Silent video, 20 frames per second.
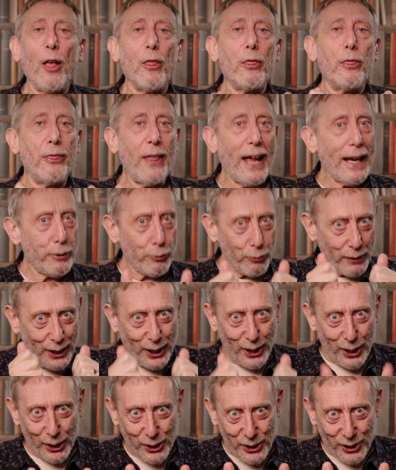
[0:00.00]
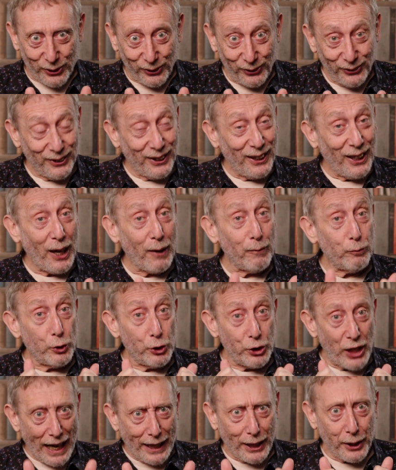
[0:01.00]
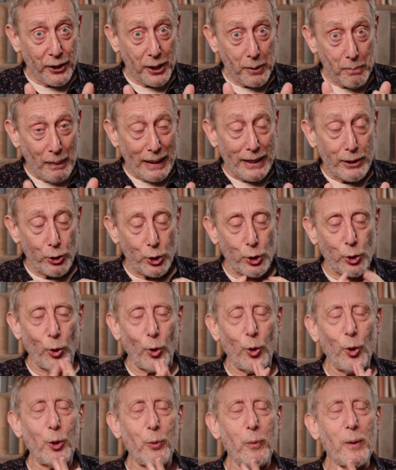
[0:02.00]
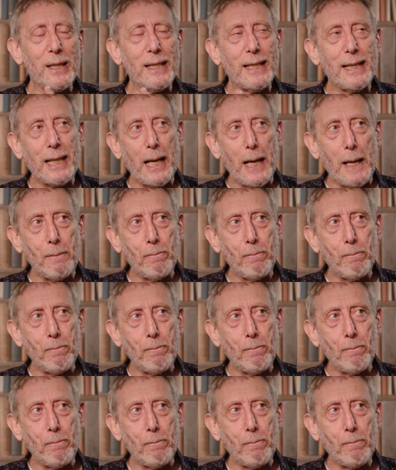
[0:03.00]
That rehearsal of Jack and the Beanstalk was